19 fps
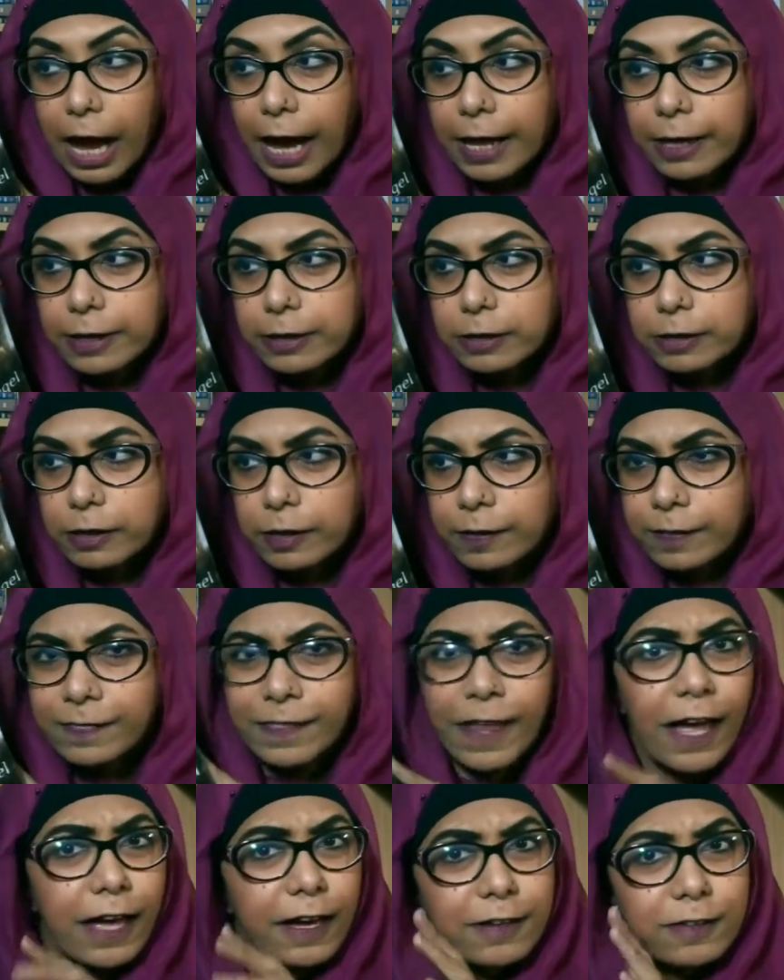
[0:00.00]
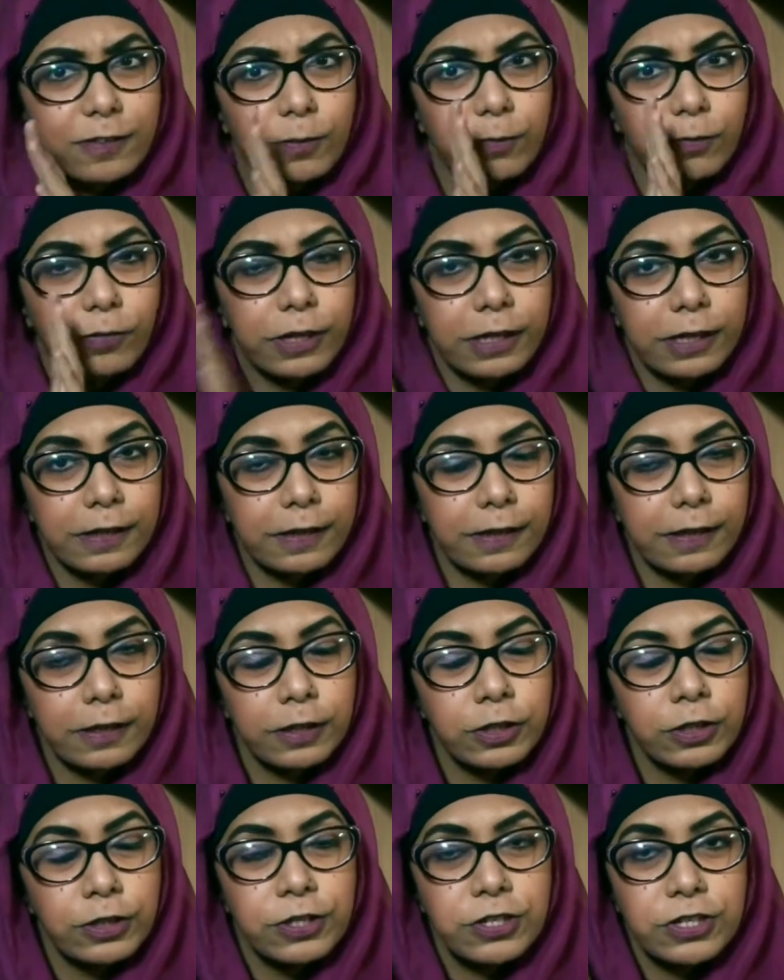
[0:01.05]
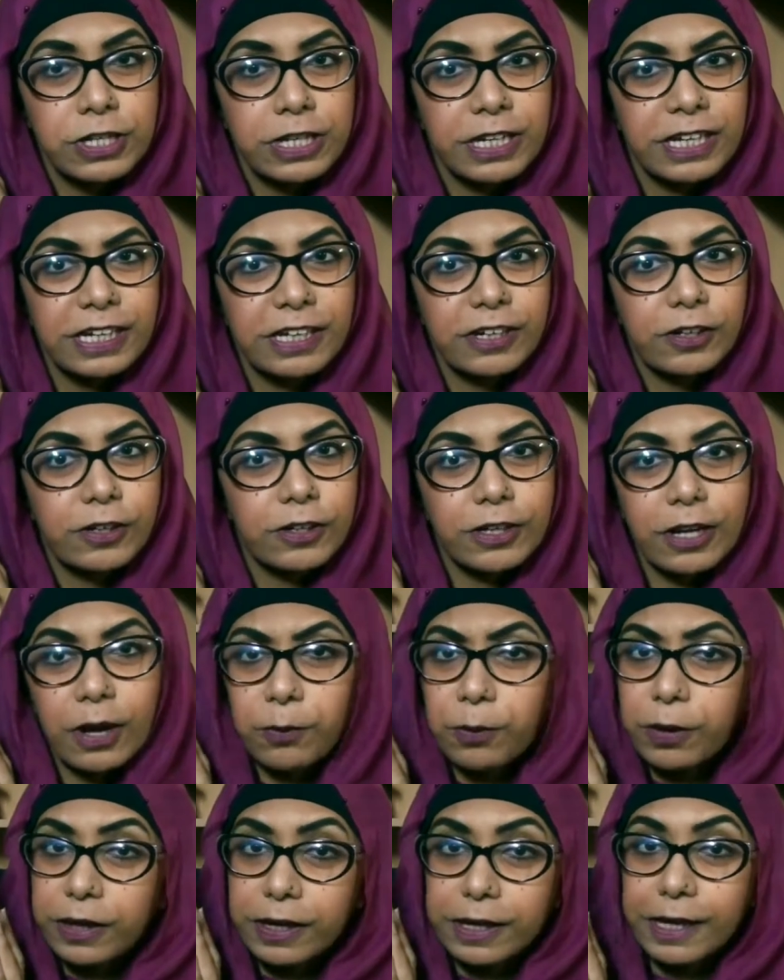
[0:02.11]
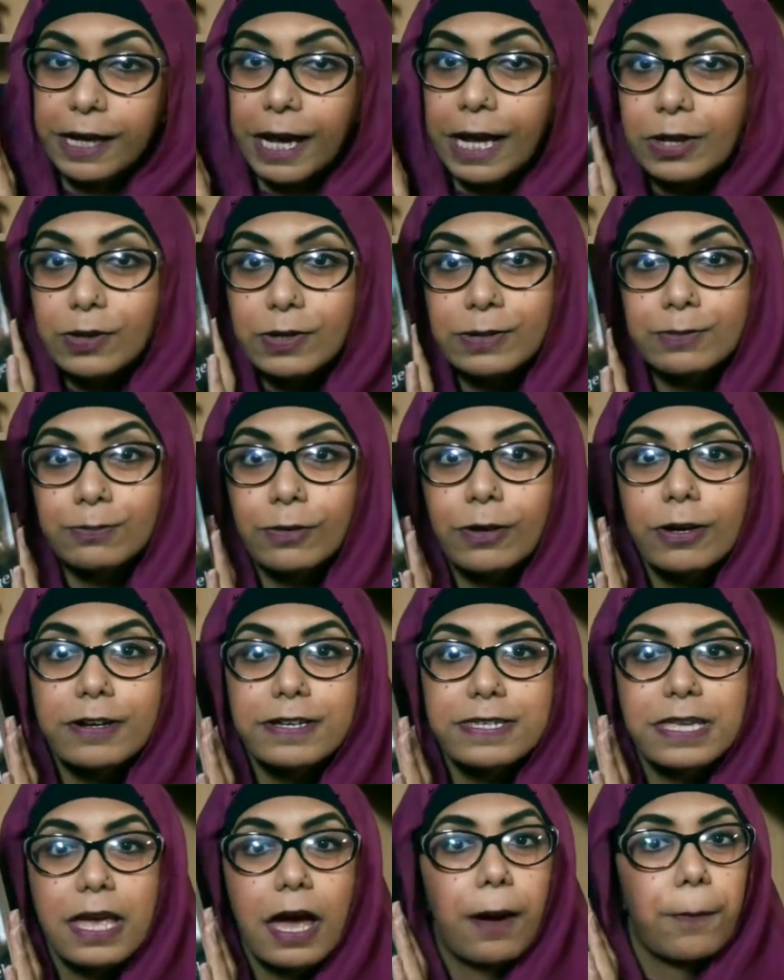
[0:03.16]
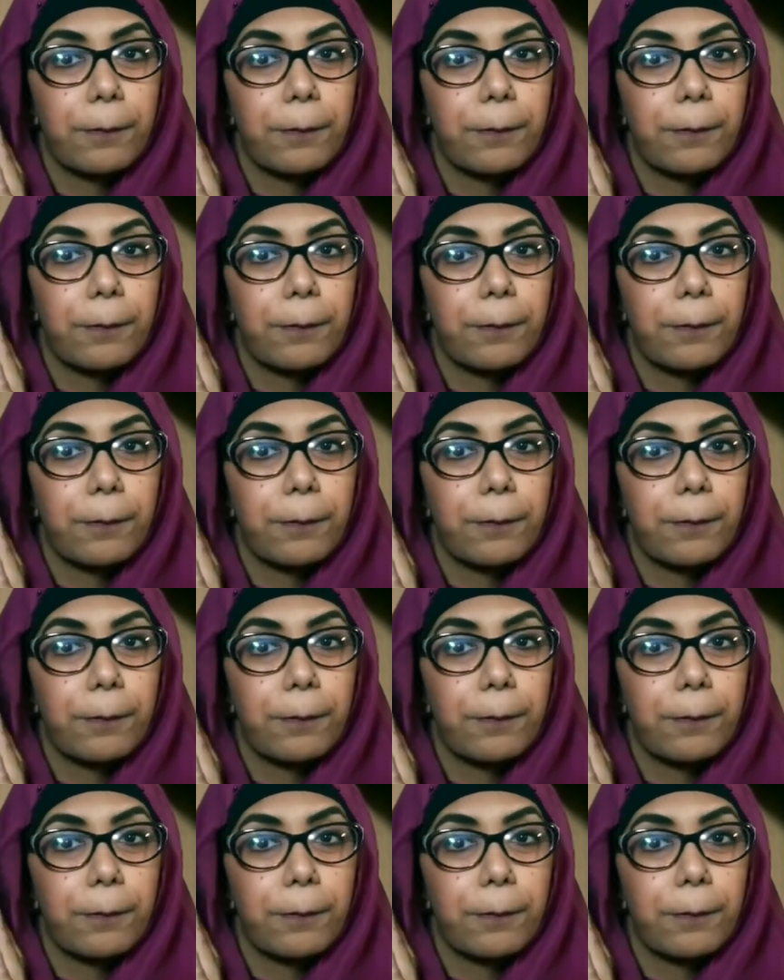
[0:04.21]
and that is something usually good at working out in books,